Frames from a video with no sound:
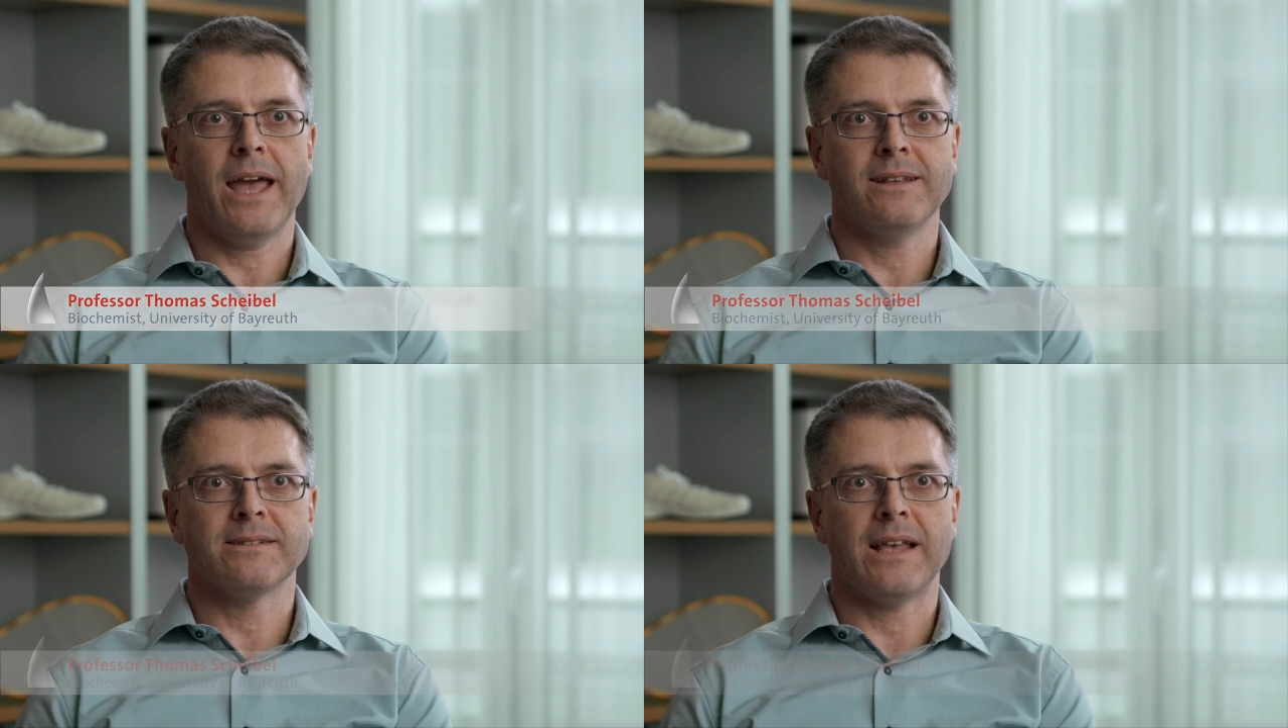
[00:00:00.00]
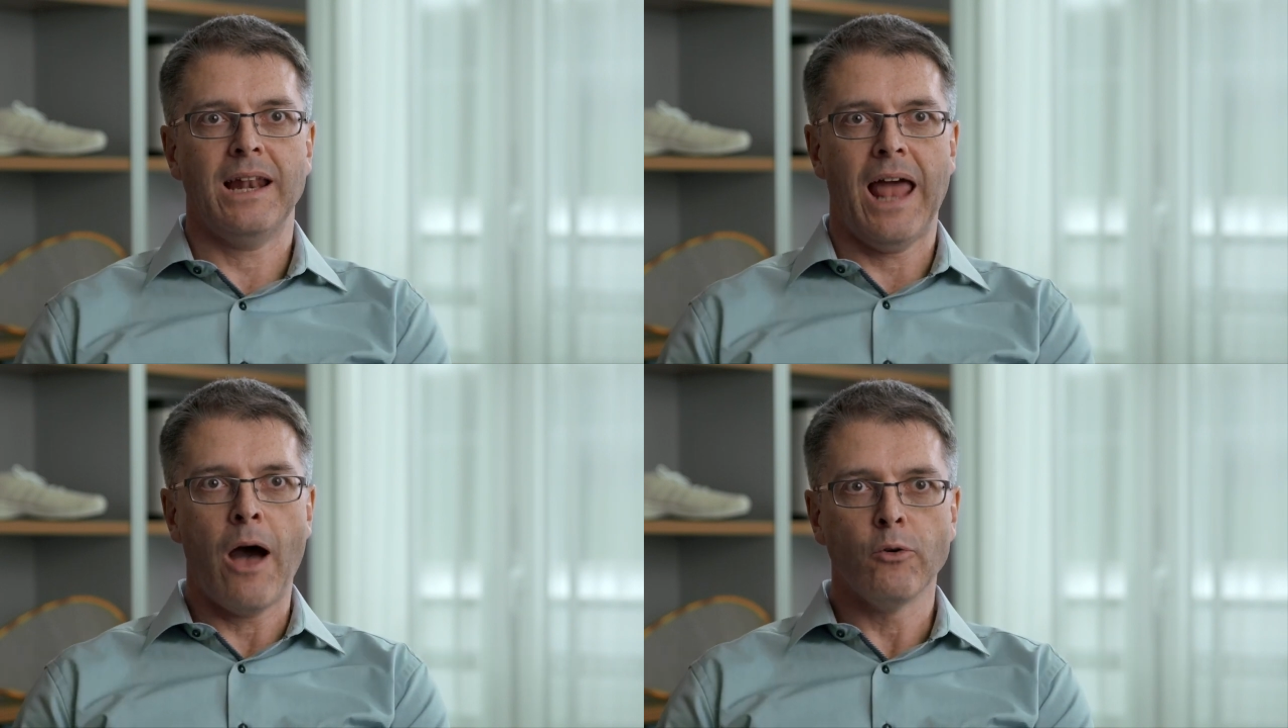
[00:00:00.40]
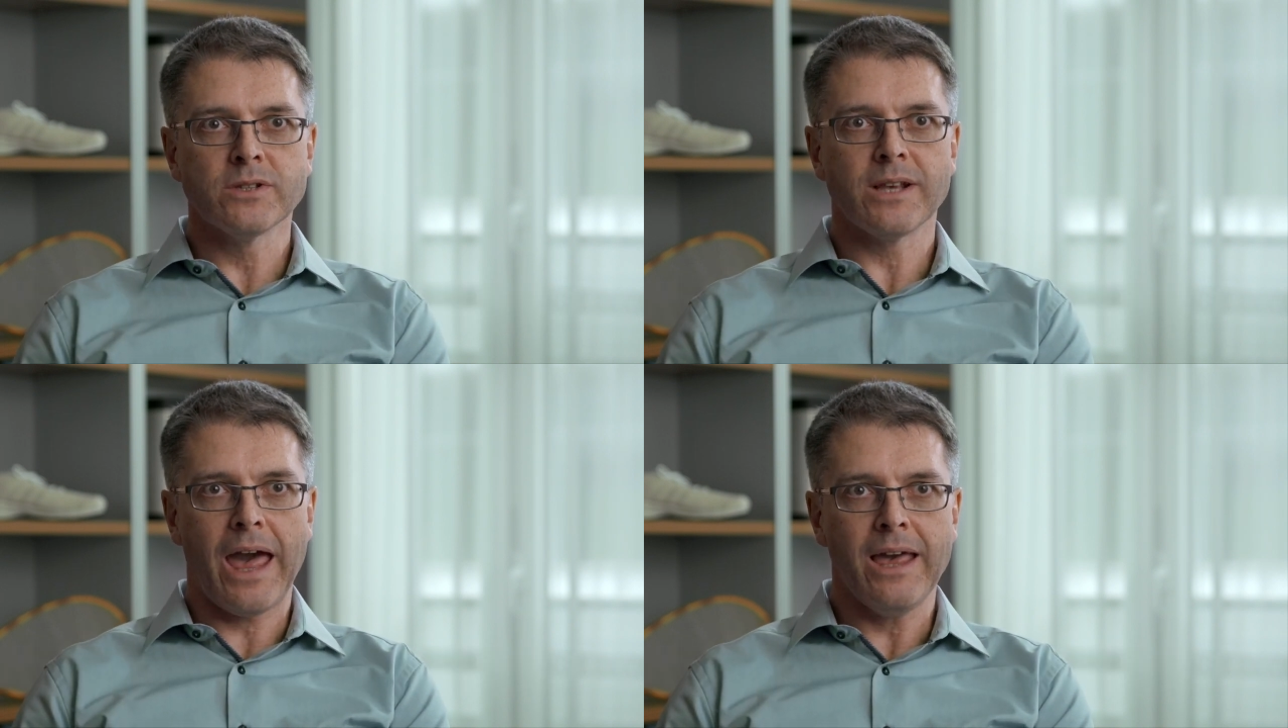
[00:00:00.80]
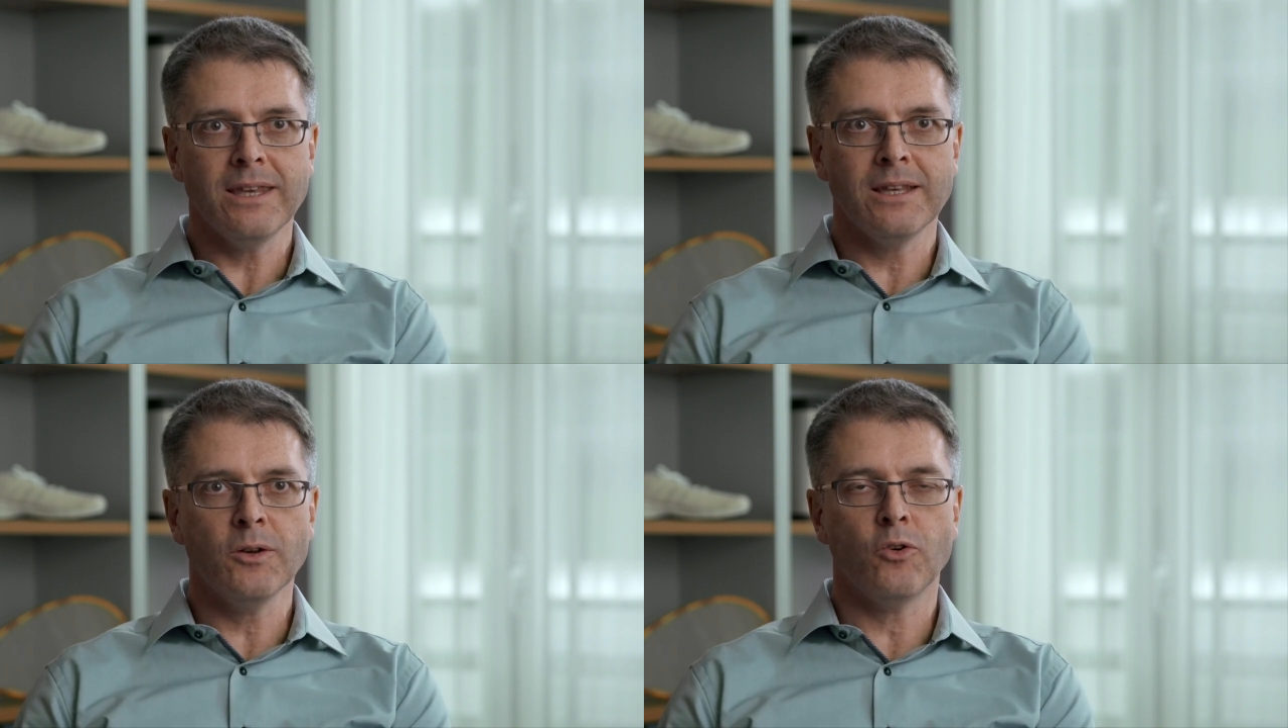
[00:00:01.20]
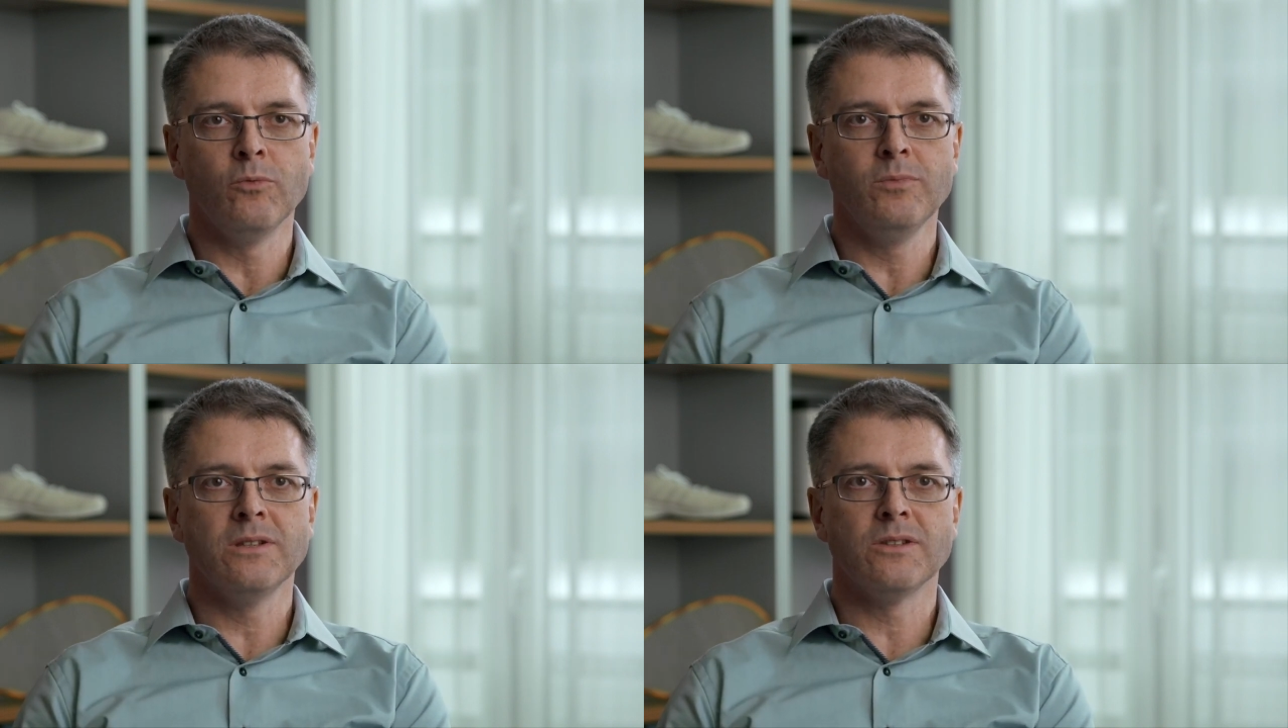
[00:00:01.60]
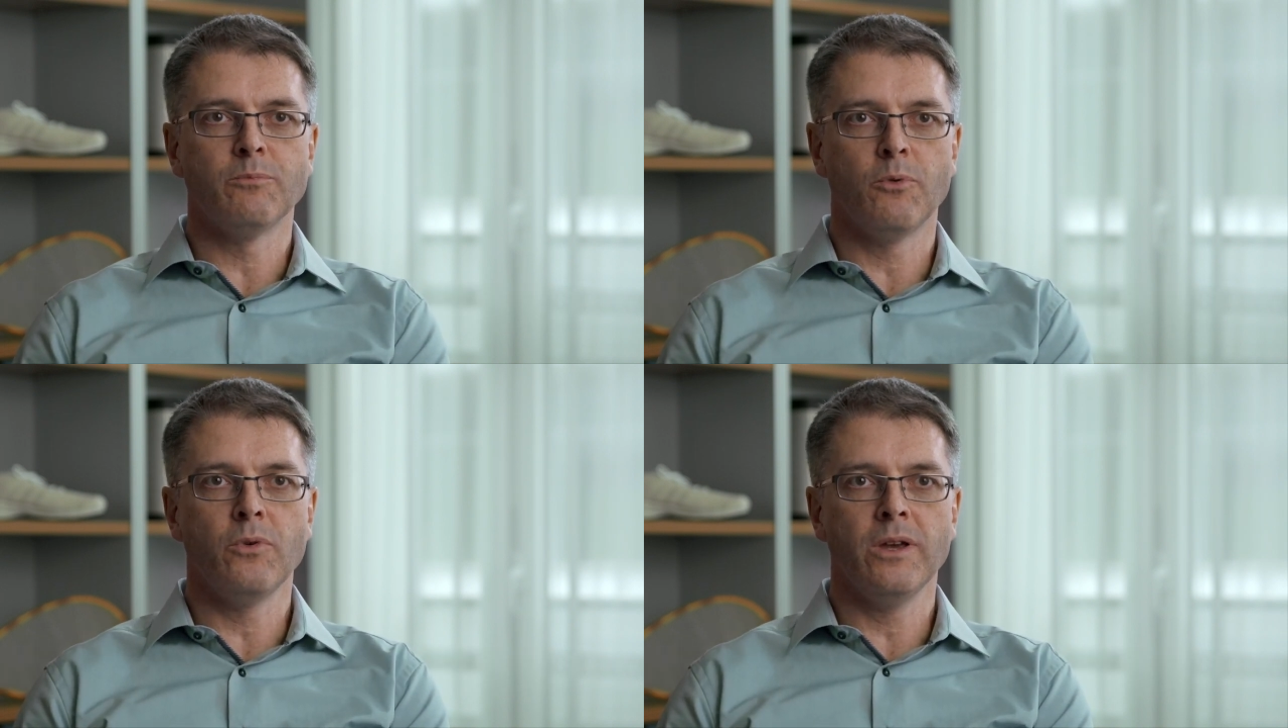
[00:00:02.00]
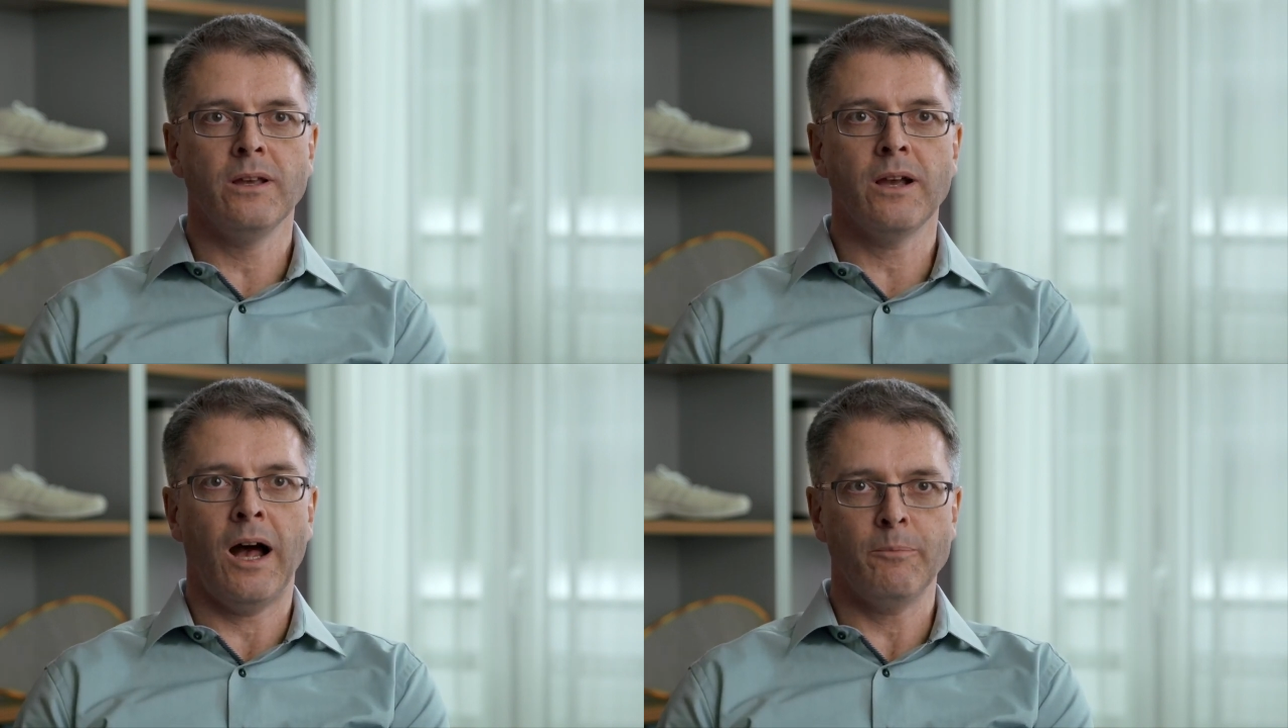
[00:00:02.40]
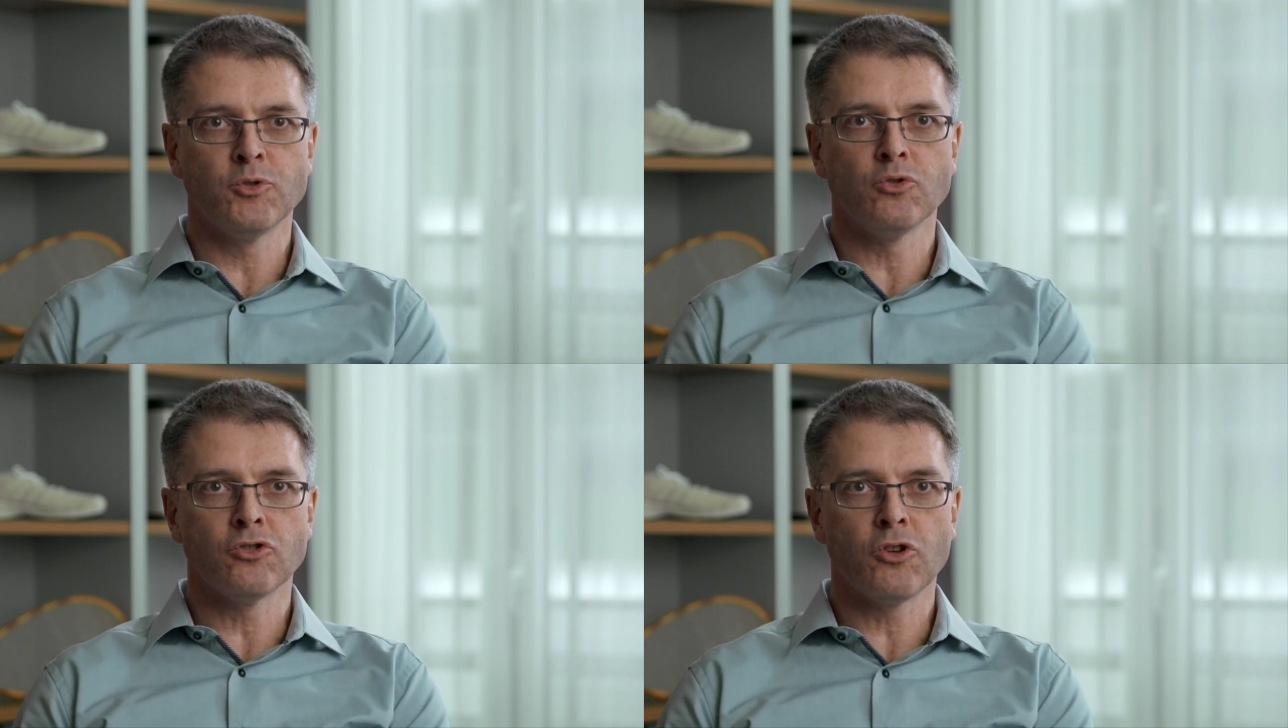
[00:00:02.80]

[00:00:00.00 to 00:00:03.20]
rope would be enough to do it. You need a bit of a run out